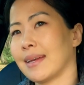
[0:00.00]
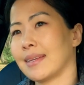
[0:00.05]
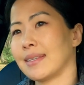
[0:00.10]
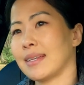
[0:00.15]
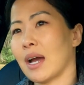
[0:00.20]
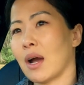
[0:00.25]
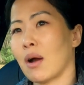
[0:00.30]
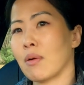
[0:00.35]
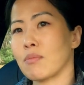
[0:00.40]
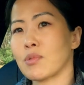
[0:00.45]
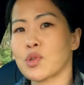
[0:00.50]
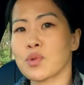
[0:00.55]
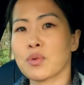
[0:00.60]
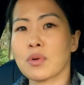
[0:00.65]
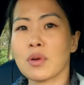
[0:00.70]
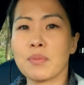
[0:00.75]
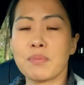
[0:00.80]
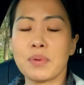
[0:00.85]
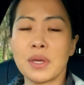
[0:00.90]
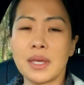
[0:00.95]
Now, I'm
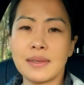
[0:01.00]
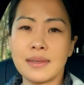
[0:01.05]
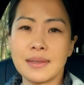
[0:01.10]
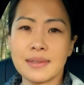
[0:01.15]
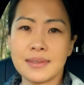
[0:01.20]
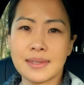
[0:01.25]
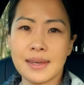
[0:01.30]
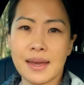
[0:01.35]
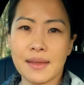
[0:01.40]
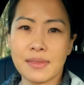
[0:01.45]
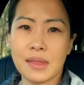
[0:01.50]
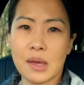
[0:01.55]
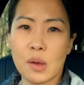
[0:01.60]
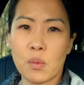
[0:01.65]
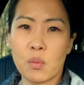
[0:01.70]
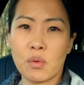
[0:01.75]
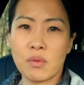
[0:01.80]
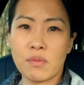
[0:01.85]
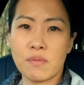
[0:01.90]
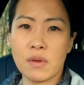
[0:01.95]
sure opinions out
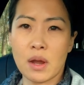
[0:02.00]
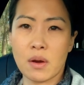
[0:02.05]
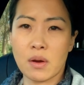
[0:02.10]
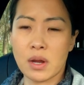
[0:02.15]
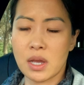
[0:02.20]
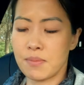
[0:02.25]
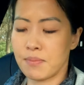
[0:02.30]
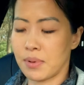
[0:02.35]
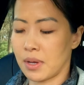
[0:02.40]
there will vary,